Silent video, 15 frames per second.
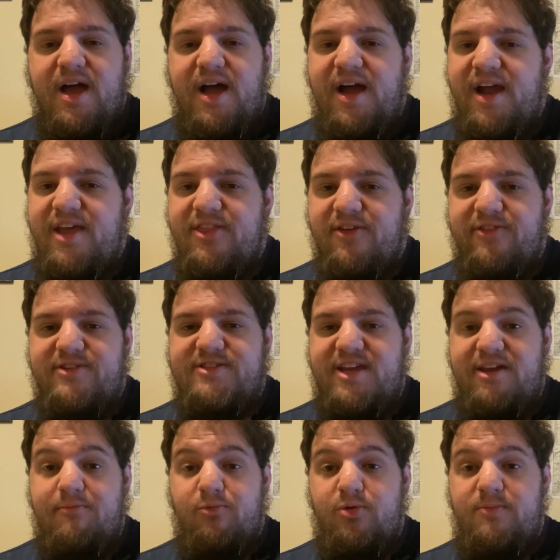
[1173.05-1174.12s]
I thought this
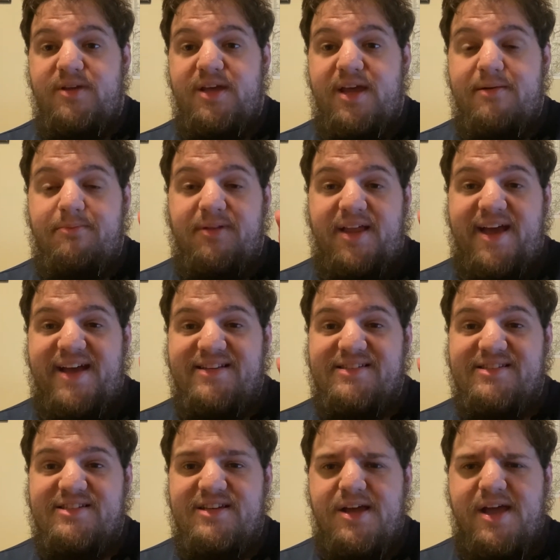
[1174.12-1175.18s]
game would be a
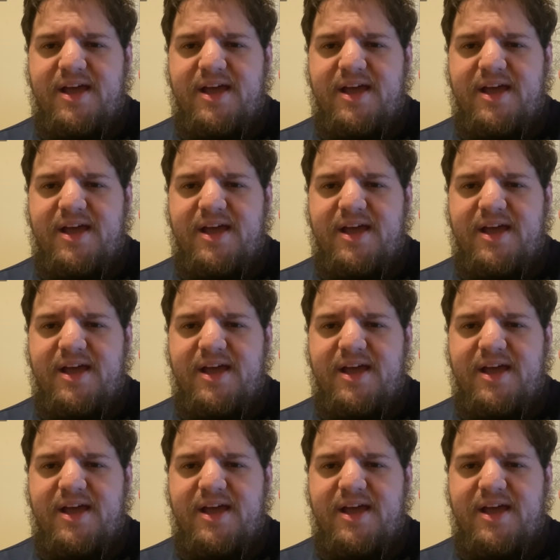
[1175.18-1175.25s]
blast,